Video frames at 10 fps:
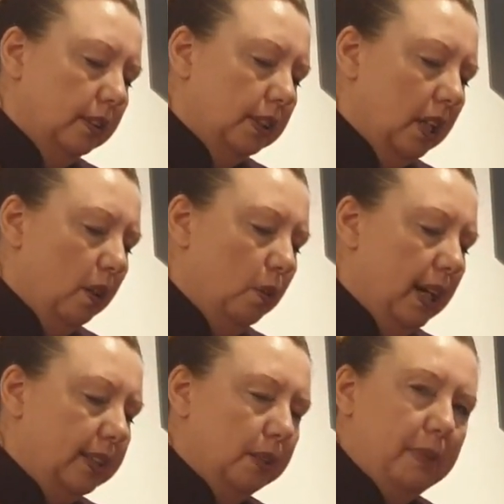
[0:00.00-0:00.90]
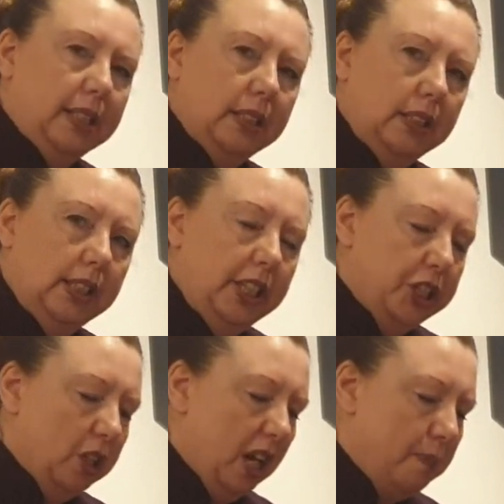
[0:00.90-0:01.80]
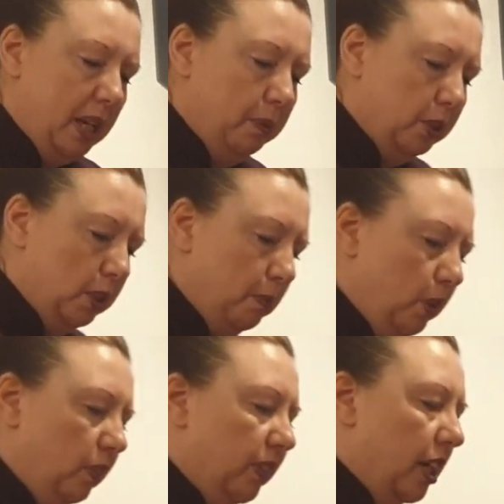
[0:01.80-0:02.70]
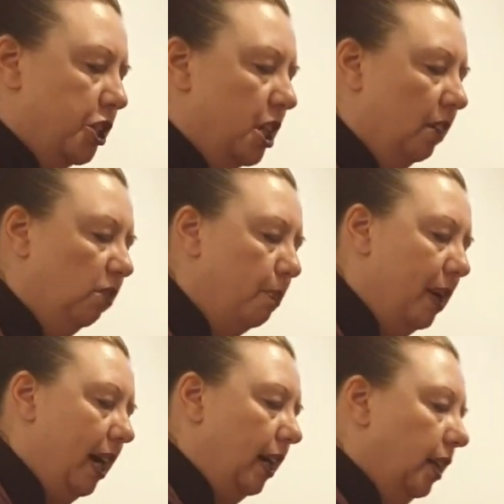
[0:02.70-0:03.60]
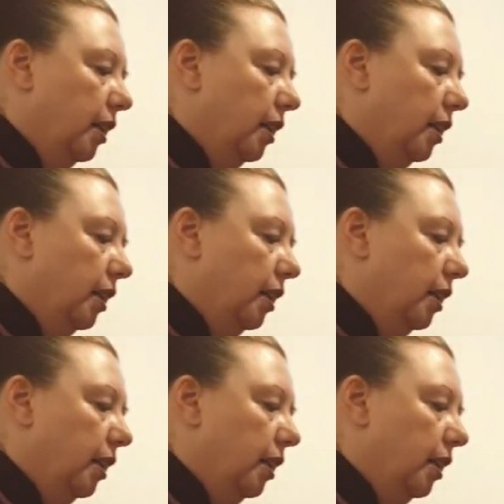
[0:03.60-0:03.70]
So as a master teacher, I'm able to move that chakra back.